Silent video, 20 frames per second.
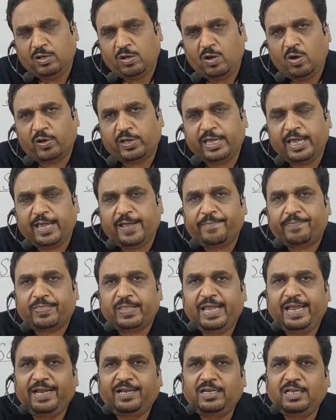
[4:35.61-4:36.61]
Okay.
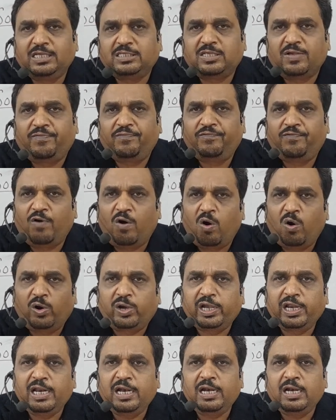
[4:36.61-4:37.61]
It is a
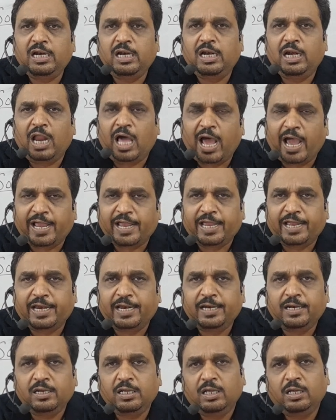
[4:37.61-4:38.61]

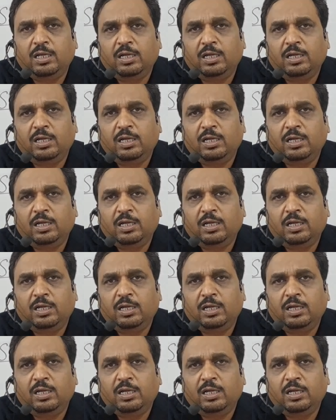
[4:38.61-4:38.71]
14-line